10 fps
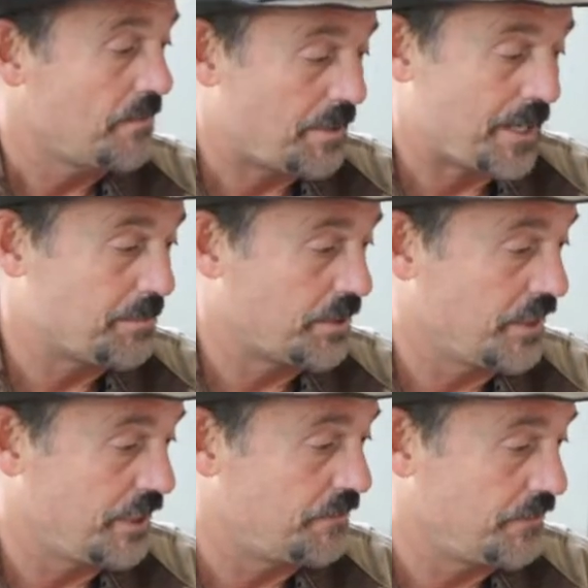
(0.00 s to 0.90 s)
My
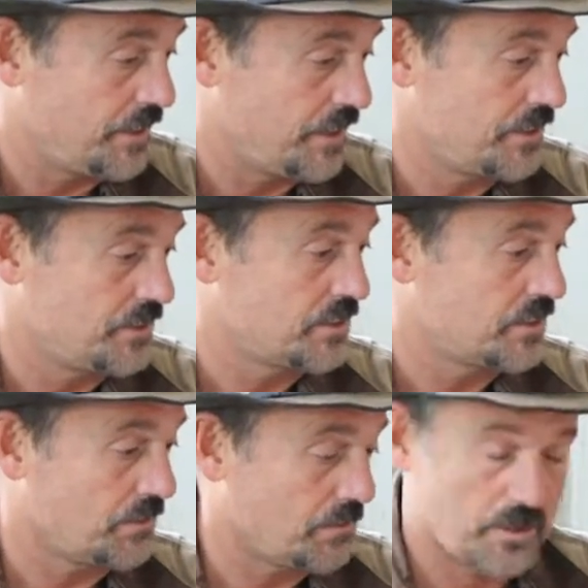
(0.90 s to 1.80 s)
belief
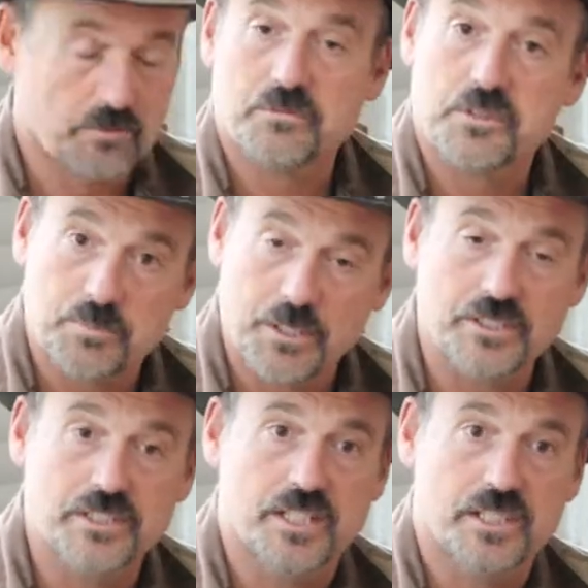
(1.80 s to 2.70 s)
is, well,
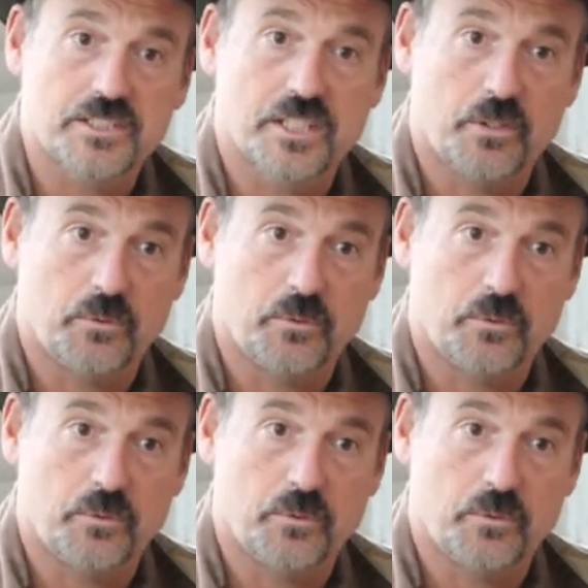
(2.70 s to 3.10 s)
especially since